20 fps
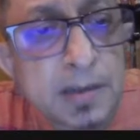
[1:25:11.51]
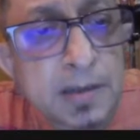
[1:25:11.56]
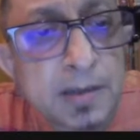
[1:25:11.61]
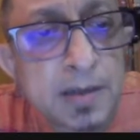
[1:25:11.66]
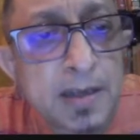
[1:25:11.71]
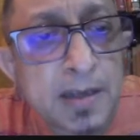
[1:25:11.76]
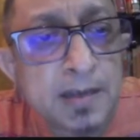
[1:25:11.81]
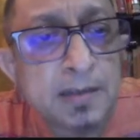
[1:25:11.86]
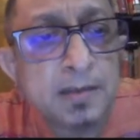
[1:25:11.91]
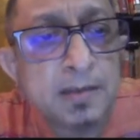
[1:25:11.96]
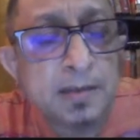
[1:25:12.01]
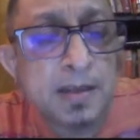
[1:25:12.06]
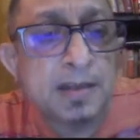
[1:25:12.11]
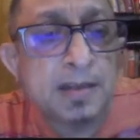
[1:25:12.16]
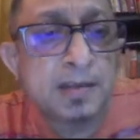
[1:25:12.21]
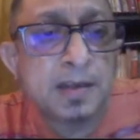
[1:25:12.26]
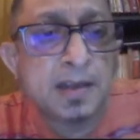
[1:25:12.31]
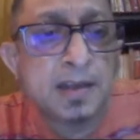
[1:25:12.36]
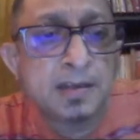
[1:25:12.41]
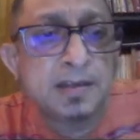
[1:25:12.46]
in the
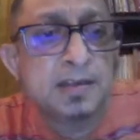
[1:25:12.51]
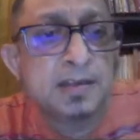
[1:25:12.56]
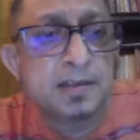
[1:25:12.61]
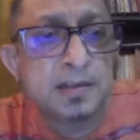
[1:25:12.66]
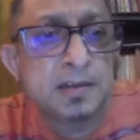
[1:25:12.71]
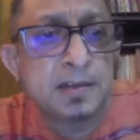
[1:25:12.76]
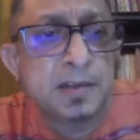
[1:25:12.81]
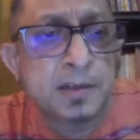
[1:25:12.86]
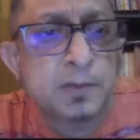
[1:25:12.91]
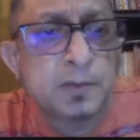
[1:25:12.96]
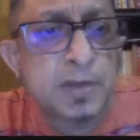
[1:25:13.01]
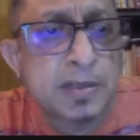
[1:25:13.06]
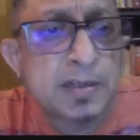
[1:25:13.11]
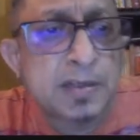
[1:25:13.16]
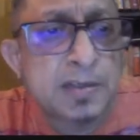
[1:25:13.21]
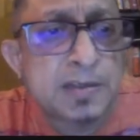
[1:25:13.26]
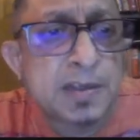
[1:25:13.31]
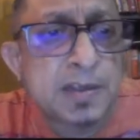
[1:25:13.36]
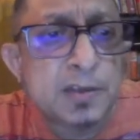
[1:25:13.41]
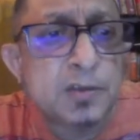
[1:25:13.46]
19th and early
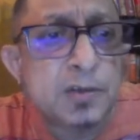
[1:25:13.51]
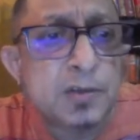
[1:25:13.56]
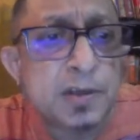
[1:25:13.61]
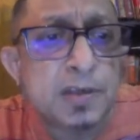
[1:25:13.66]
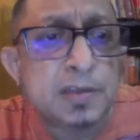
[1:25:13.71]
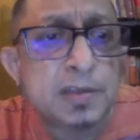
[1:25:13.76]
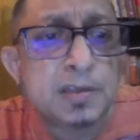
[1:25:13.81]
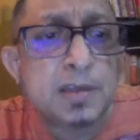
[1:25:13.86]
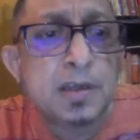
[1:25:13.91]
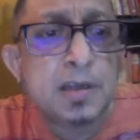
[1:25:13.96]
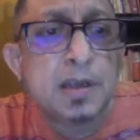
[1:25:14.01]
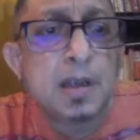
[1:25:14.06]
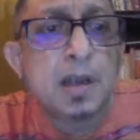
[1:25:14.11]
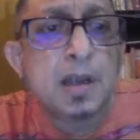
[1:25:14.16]
20th centuries.